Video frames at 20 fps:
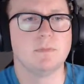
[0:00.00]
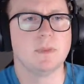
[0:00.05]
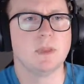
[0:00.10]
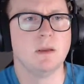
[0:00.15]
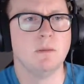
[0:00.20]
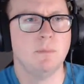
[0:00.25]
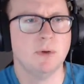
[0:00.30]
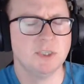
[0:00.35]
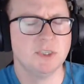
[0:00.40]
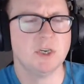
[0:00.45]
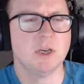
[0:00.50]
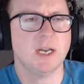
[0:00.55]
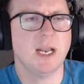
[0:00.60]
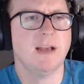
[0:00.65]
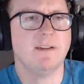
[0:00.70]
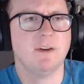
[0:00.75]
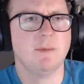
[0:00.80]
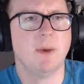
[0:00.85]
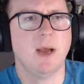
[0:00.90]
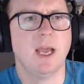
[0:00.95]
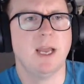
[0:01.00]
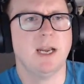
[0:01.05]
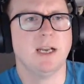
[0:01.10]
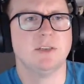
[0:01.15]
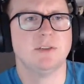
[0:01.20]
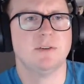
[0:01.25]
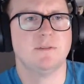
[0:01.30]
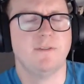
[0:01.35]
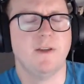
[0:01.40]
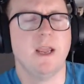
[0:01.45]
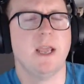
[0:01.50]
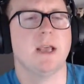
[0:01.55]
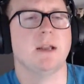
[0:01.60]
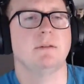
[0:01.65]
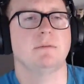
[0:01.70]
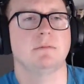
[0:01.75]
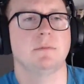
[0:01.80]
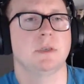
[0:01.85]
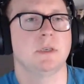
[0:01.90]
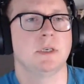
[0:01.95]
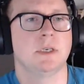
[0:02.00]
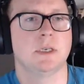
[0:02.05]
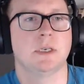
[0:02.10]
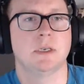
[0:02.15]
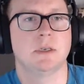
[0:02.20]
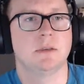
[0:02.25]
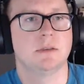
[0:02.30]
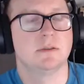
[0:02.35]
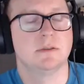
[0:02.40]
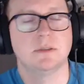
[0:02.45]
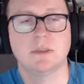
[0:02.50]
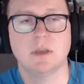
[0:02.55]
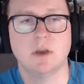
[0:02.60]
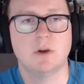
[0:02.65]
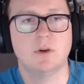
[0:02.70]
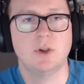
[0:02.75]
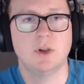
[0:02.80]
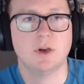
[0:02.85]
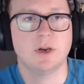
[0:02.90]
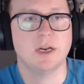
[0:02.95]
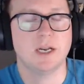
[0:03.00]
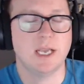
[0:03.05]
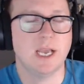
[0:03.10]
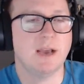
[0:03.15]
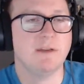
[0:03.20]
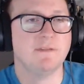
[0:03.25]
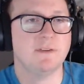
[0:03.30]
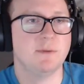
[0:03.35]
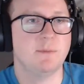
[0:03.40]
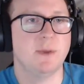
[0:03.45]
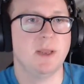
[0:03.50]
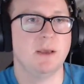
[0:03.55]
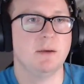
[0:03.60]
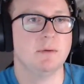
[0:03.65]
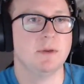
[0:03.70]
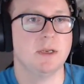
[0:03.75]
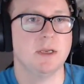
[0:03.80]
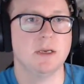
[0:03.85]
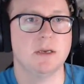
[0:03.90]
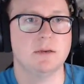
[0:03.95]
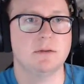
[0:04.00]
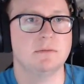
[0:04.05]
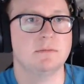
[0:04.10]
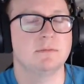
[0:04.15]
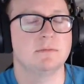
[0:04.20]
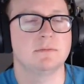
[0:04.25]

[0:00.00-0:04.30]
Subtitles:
you're going to have to buy an extra fan. So you're going to have to be able to